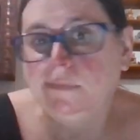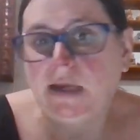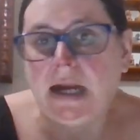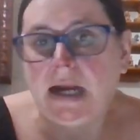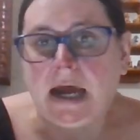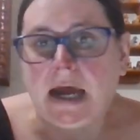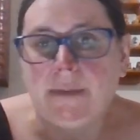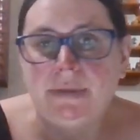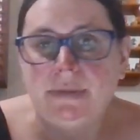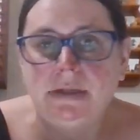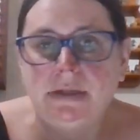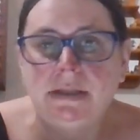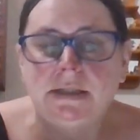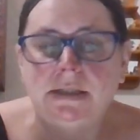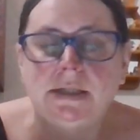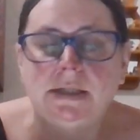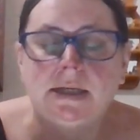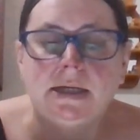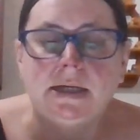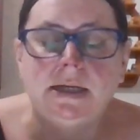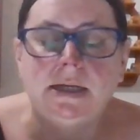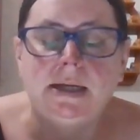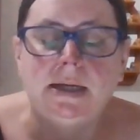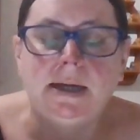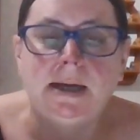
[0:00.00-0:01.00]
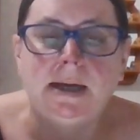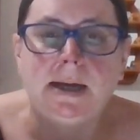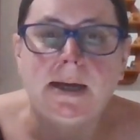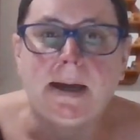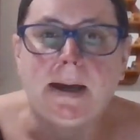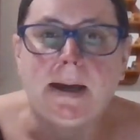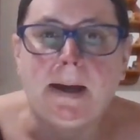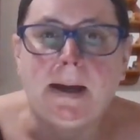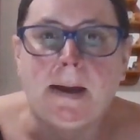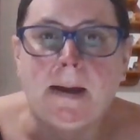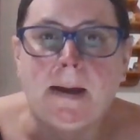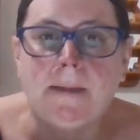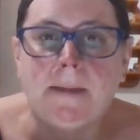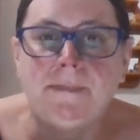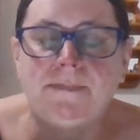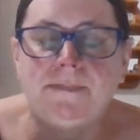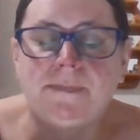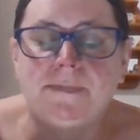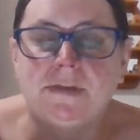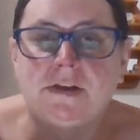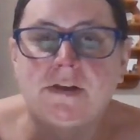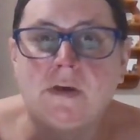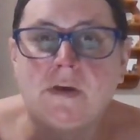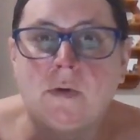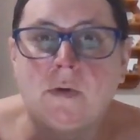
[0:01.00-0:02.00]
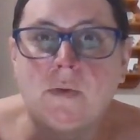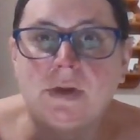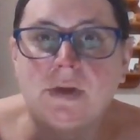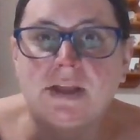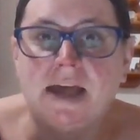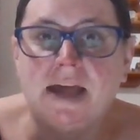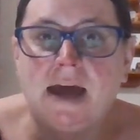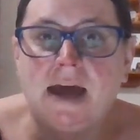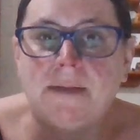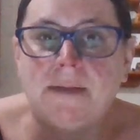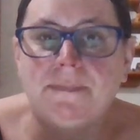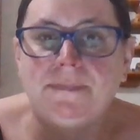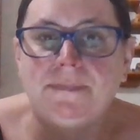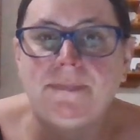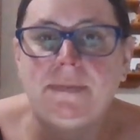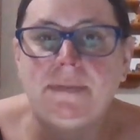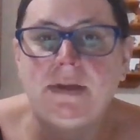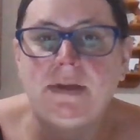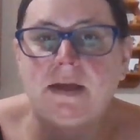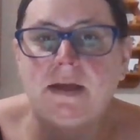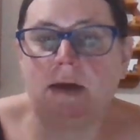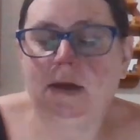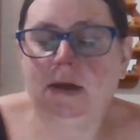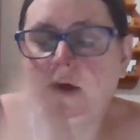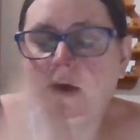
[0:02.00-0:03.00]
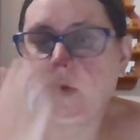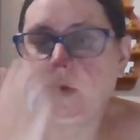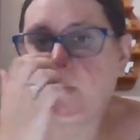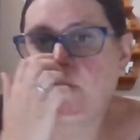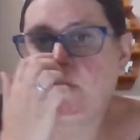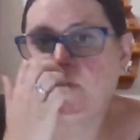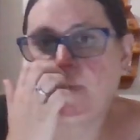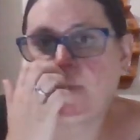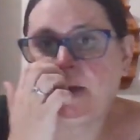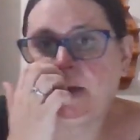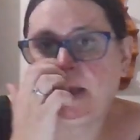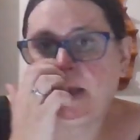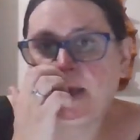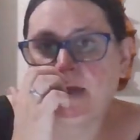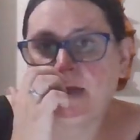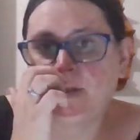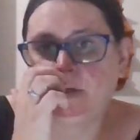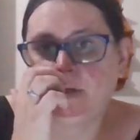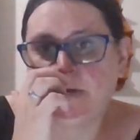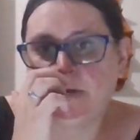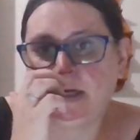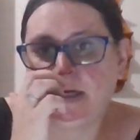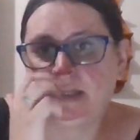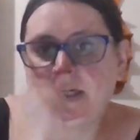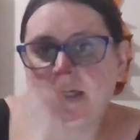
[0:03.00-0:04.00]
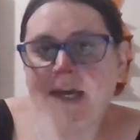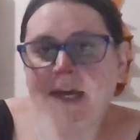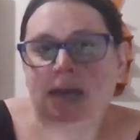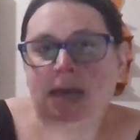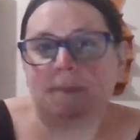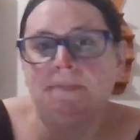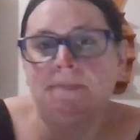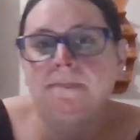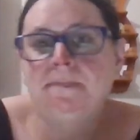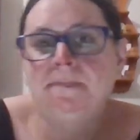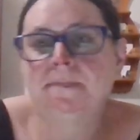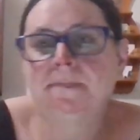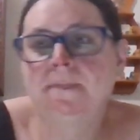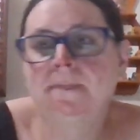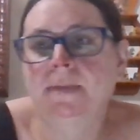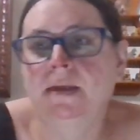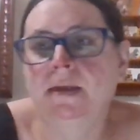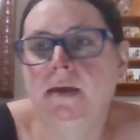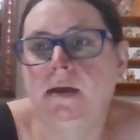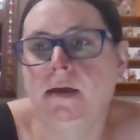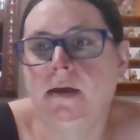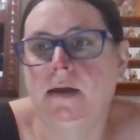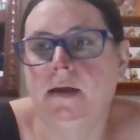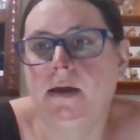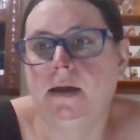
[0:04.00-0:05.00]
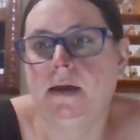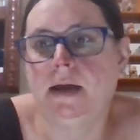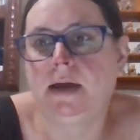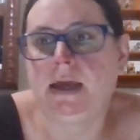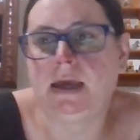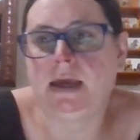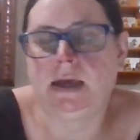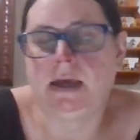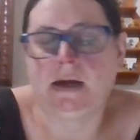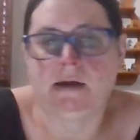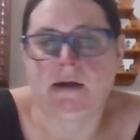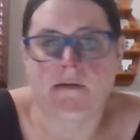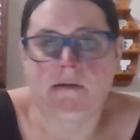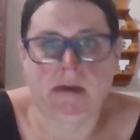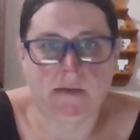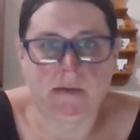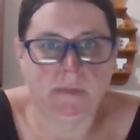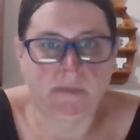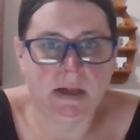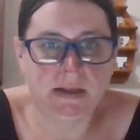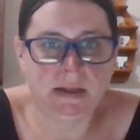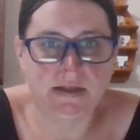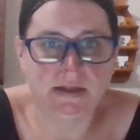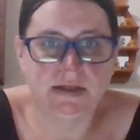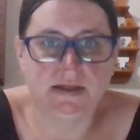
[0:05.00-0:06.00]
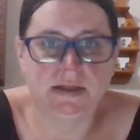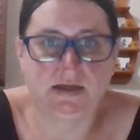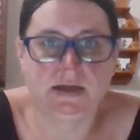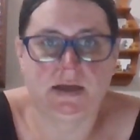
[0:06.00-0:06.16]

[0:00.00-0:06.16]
it happens. So with that, I hope everybody has a great day and a great month,